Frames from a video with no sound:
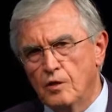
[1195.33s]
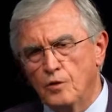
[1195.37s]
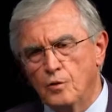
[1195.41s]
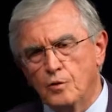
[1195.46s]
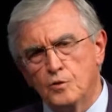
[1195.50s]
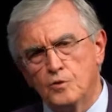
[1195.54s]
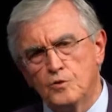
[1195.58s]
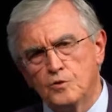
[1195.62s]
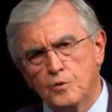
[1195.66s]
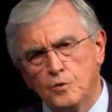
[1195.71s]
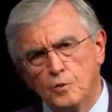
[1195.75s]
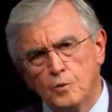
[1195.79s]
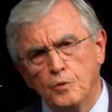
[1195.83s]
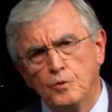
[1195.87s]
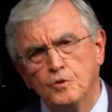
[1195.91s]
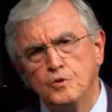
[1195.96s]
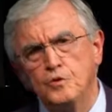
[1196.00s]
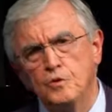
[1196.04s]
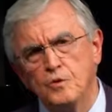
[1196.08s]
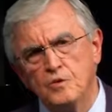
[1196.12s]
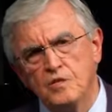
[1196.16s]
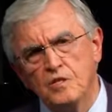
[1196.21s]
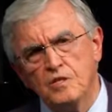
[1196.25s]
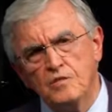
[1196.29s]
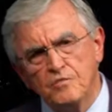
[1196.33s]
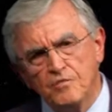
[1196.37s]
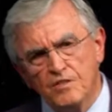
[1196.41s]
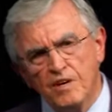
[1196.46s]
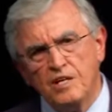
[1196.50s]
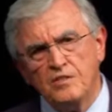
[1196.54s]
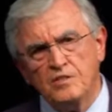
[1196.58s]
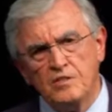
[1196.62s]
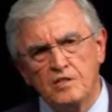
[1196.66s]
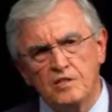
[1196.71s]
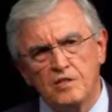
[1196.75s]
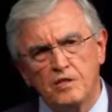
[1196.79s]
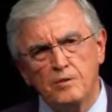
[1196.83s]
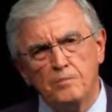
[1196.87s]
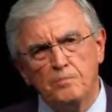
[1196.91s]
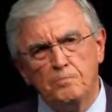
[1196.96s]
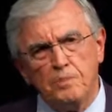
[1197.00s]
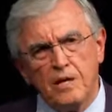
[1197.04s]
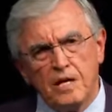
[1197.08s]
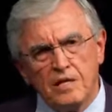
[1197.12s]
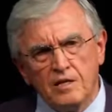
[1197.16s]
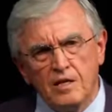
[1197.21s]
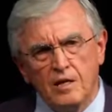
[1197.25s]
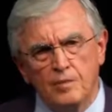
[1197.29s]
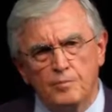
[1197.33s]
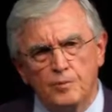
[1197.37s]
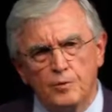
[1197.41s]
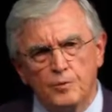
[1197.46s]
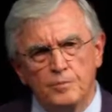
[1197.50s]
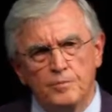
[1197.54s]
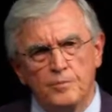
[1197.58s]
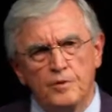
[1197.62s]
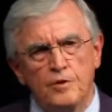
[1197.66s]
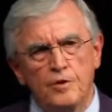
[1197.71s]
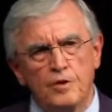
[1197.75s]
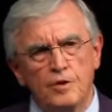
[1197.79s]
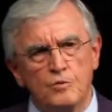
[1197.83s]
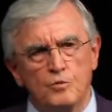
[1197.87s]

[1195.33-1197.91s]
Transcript: which was invented in Pergamum,